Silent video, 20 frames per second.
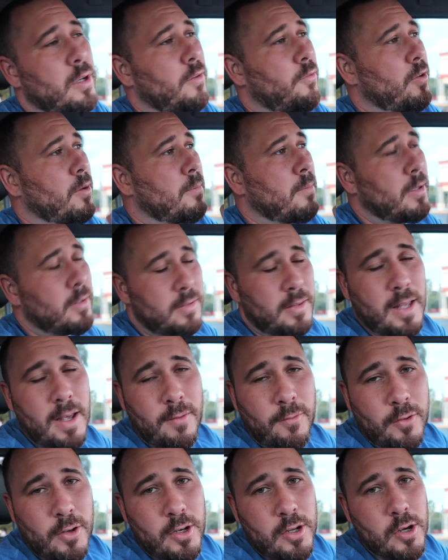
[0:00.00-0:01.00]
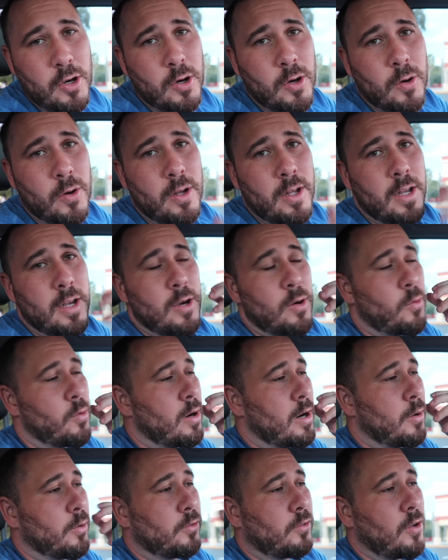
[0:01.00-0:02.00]
If you missed that video
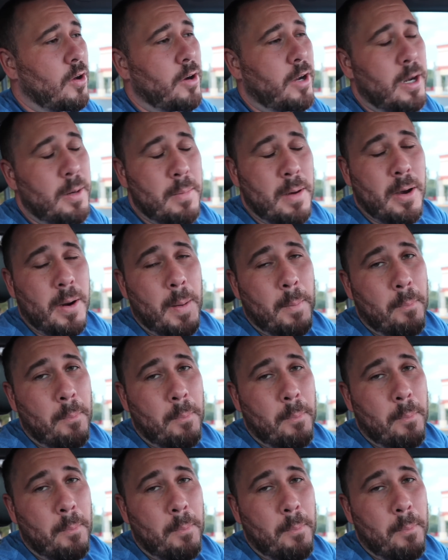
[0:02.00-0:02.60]
where I was talking about